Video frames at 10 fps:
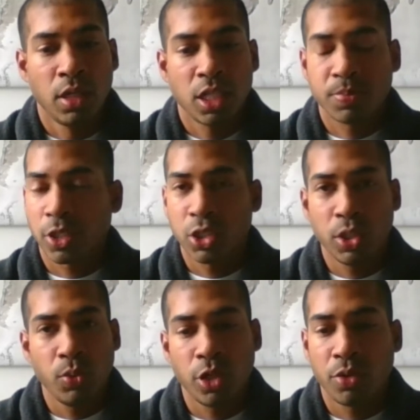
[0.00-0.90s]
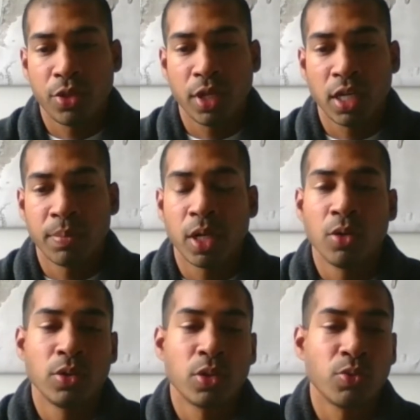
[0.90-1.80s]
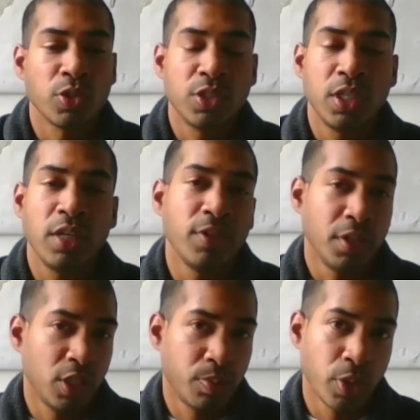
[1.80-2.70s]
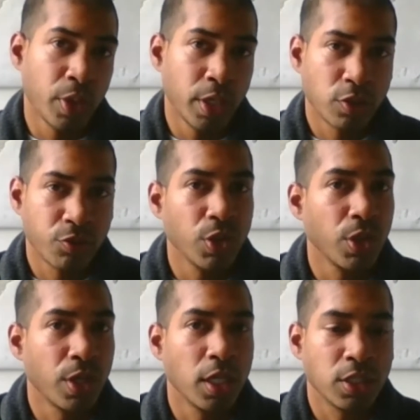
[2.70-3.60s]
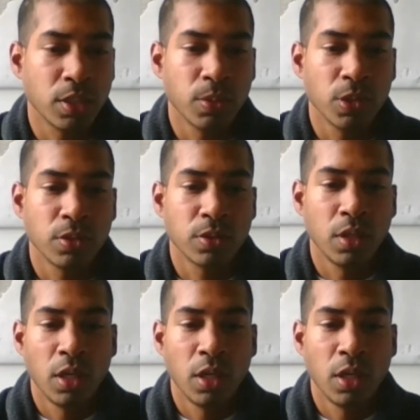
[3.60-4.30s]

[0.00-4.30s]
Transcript: especially when you think about the receiving experience for your customers,